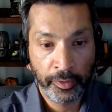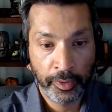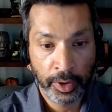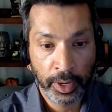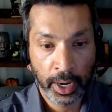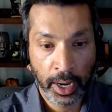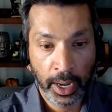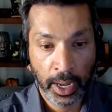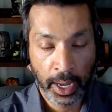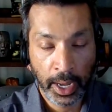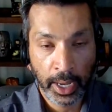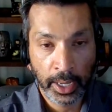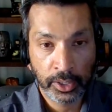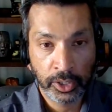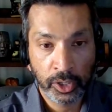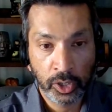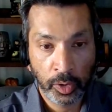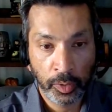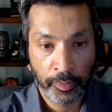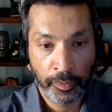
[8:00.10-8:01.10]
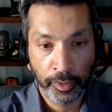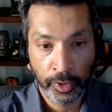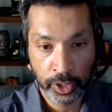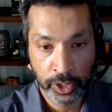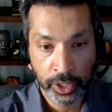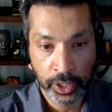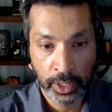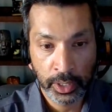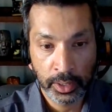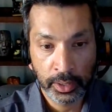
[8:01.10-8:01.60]
different isotope
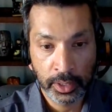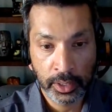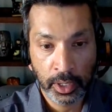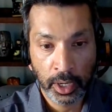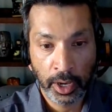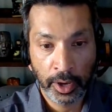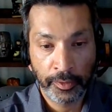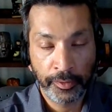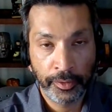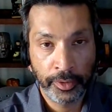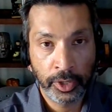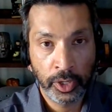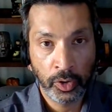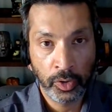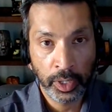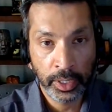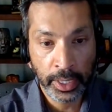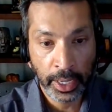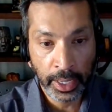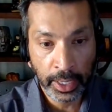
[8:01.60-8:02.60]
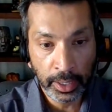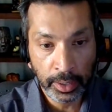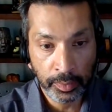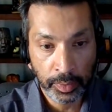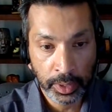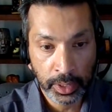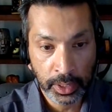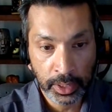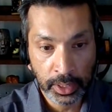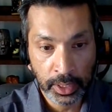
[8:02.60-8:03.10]
versions of dotatate,
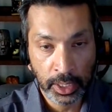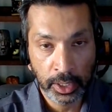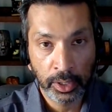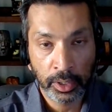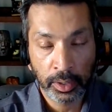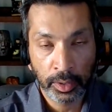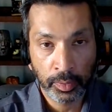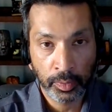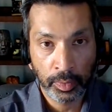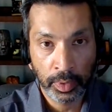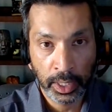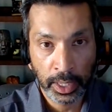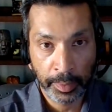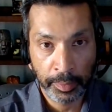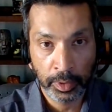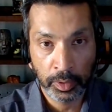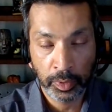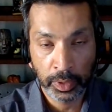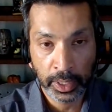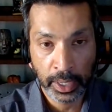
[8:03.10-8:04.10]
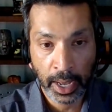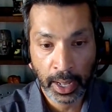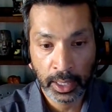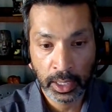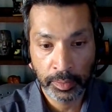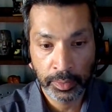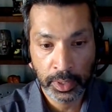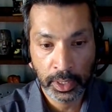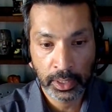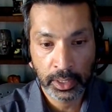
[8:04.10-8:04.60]
which is either labeled with
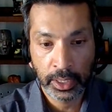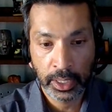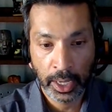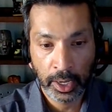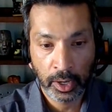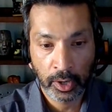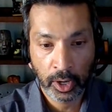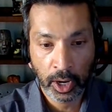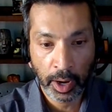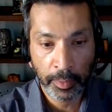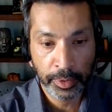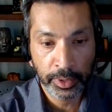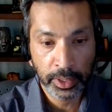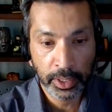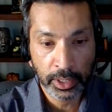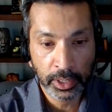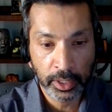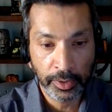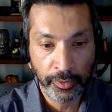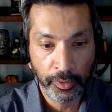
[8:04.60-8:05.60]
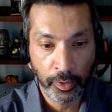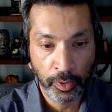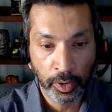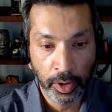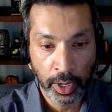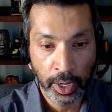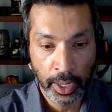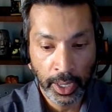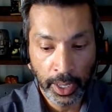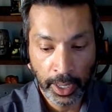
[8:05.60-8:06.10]
gallium-68 or copper-64,